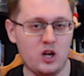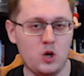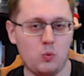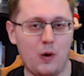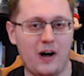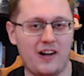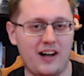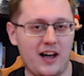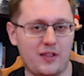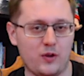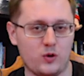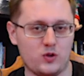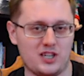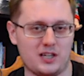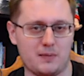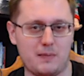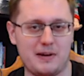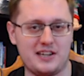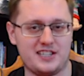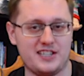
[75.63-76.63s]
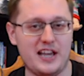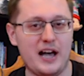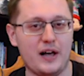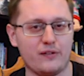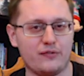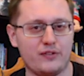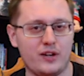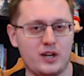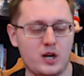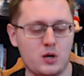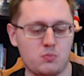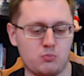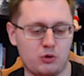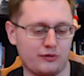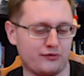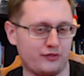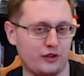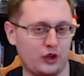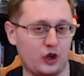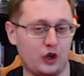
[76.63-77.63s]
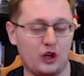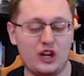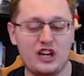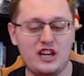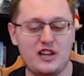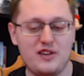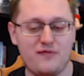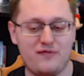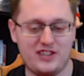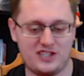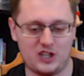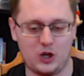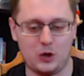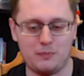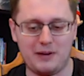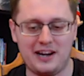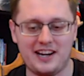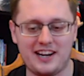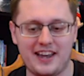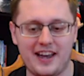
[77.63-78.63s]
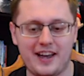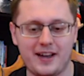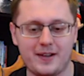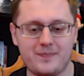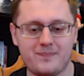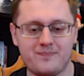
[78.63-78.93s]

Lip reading: while others like myself prefer physical media.